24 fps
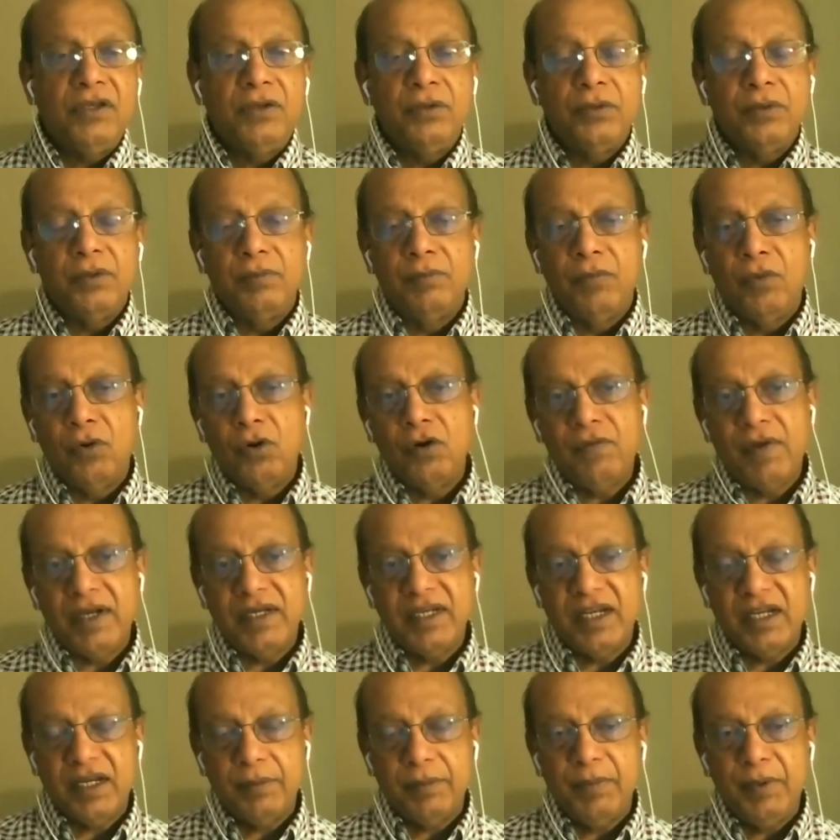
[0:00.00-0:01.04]
to more
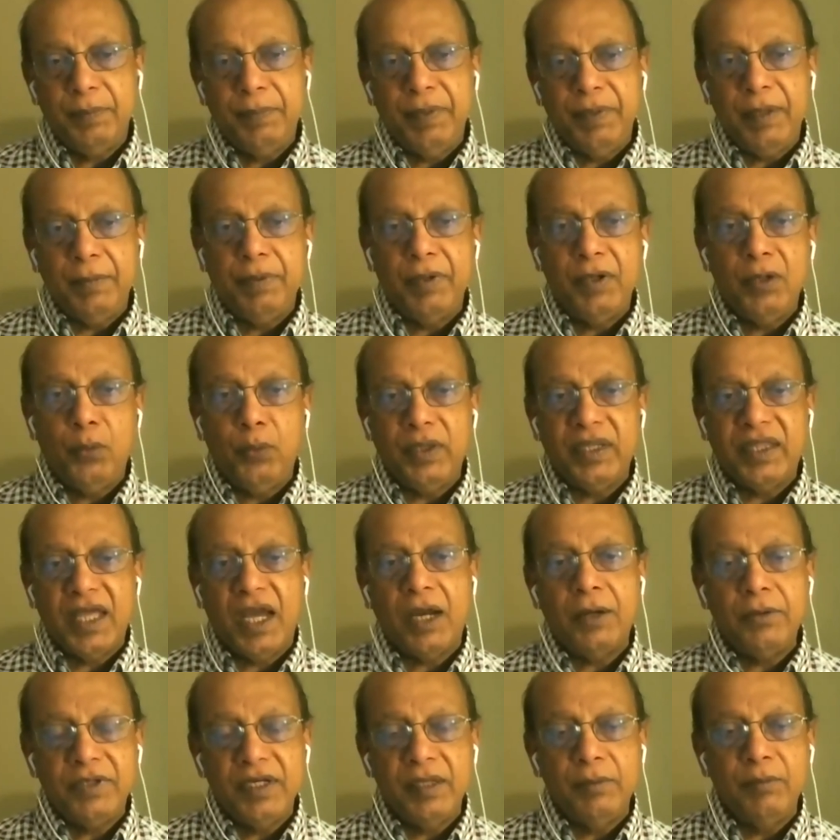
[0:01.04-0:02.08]
vulnerable people
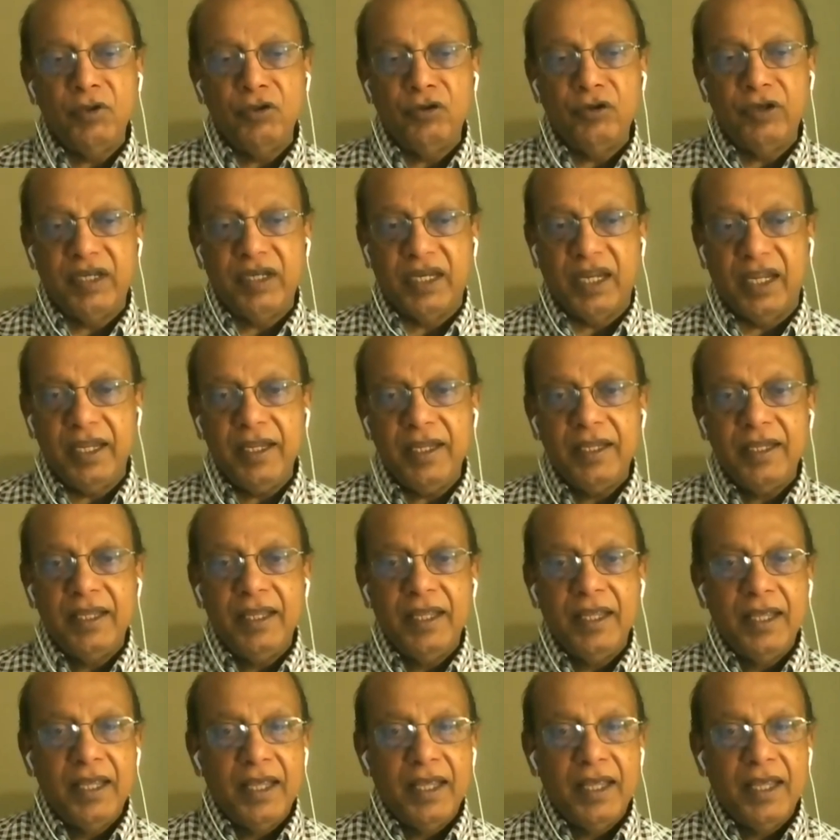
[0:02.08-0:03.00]
without immunity